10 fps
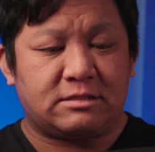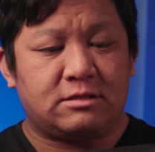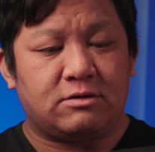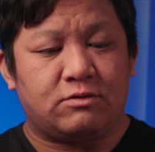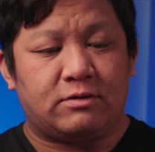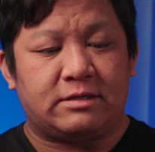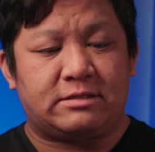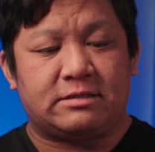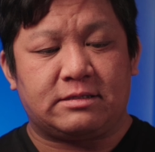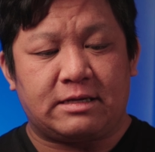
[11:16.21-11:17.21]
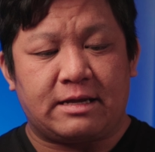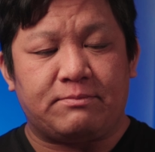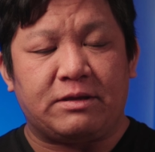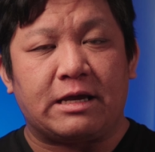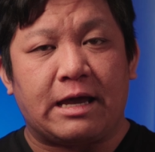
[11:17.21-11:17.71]
so it
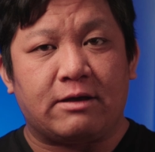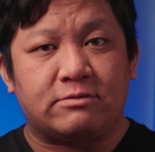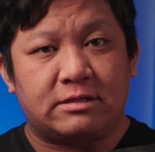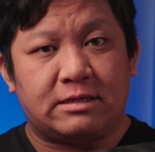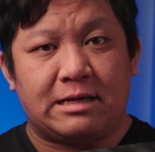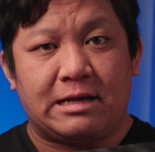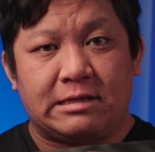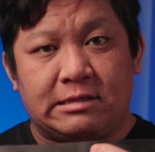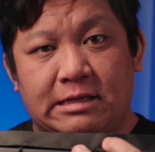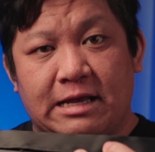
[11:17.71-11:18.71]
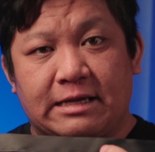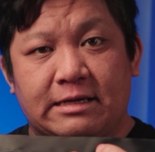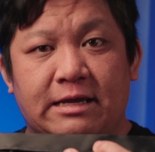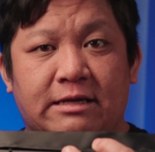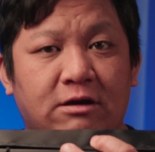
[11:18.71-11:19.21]
can be held
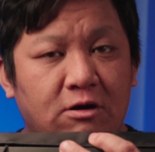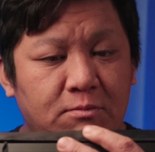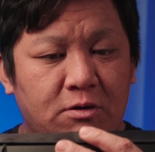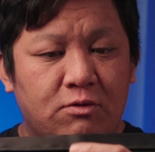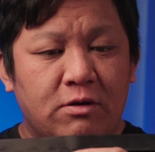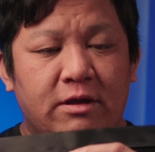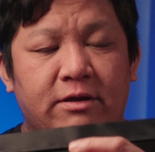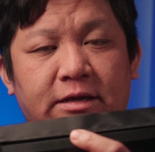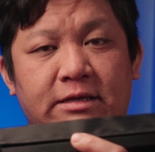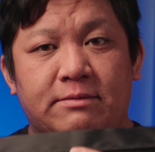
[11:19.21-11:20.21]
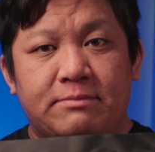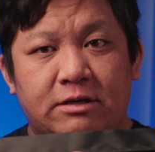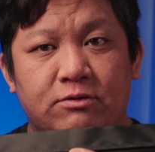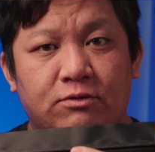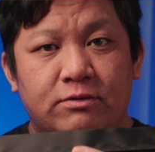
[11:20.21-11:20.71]
like a gobo in the
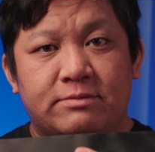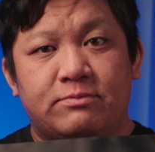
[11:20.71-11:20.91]
middle,